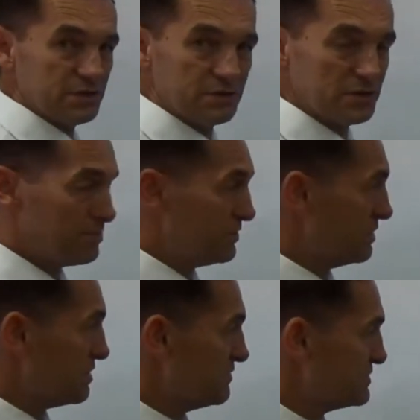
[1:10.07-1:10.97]
you're not up on your
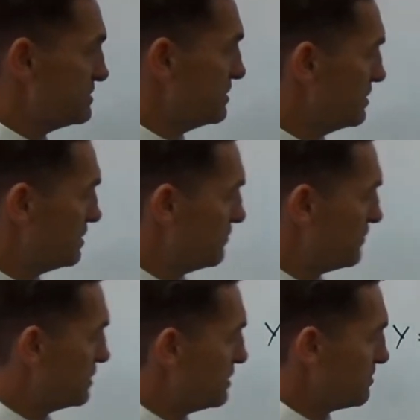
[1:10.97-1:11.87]
graphs and you
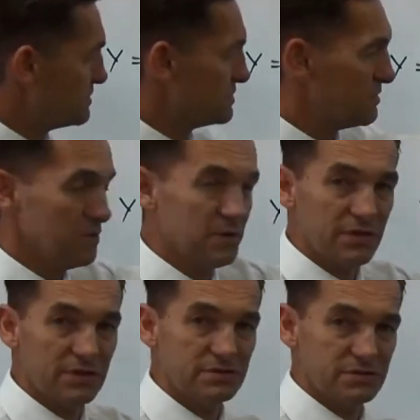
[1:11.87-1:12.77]
figure, yep, it's got to be one of
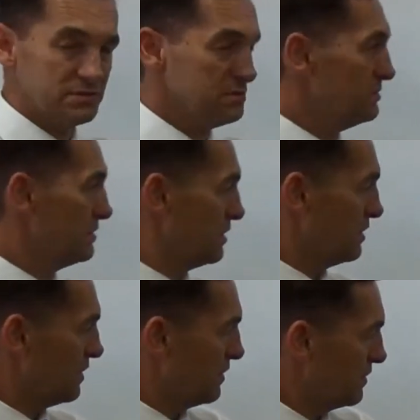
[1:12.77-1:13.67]
those two.
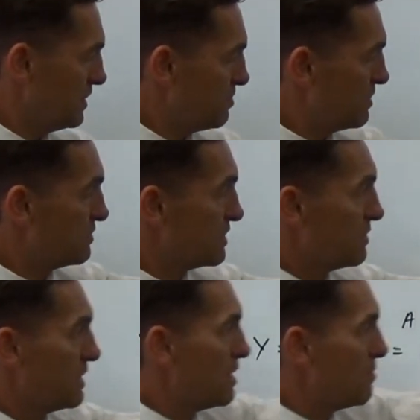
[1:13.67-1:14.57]
They're both
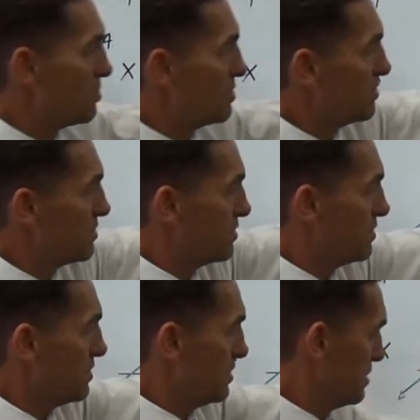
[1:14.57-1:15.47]
going up.
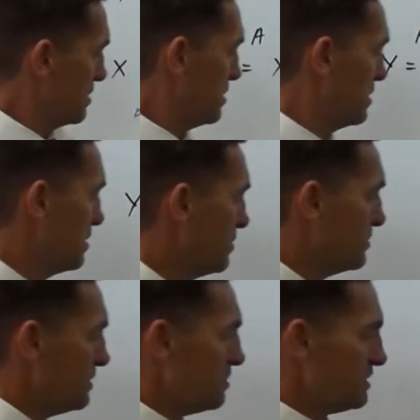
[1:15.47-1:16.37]
When
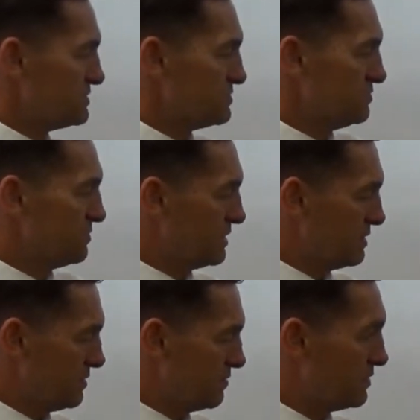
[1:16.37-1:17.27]
they pass through
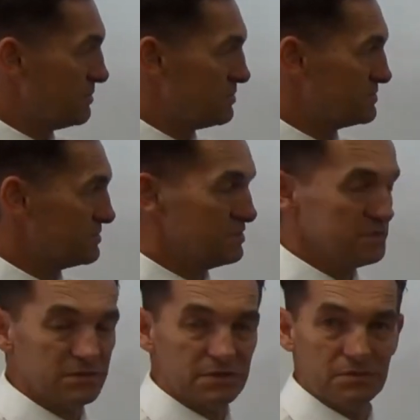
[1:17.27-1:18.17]
1, what happens on this
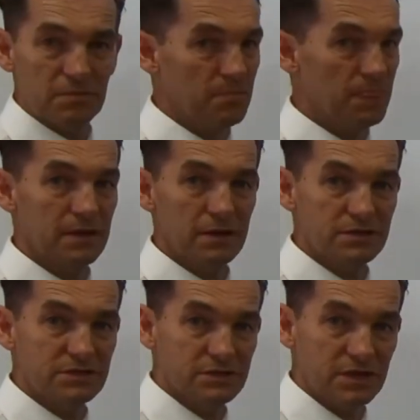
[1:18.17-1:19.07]
side?
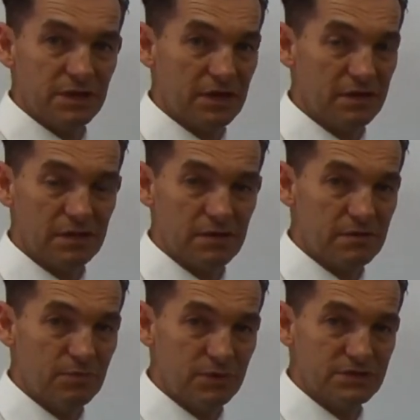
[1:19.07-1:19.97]
Just get your calculator and
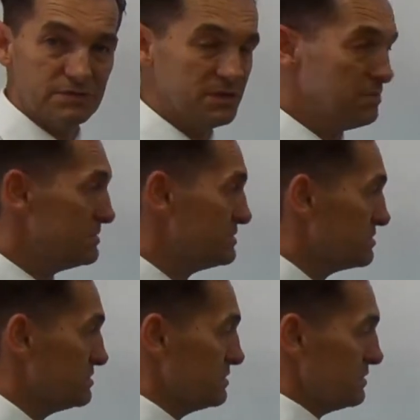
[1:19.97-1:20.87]
put in some numbers.
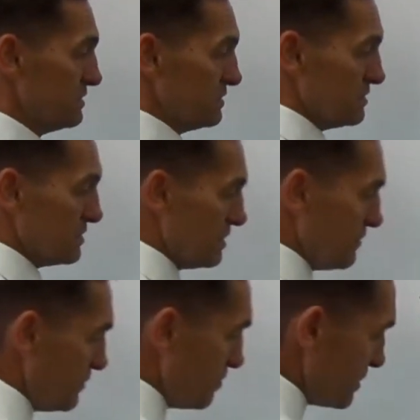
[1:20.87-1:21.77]
Okay,
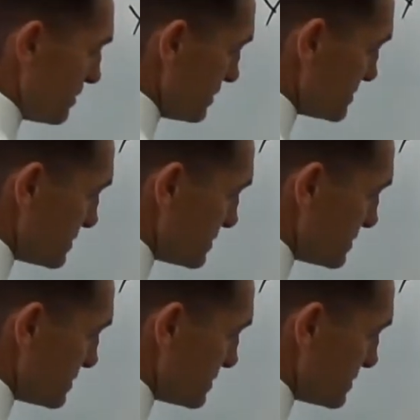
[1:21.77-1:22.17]
if you put in, let's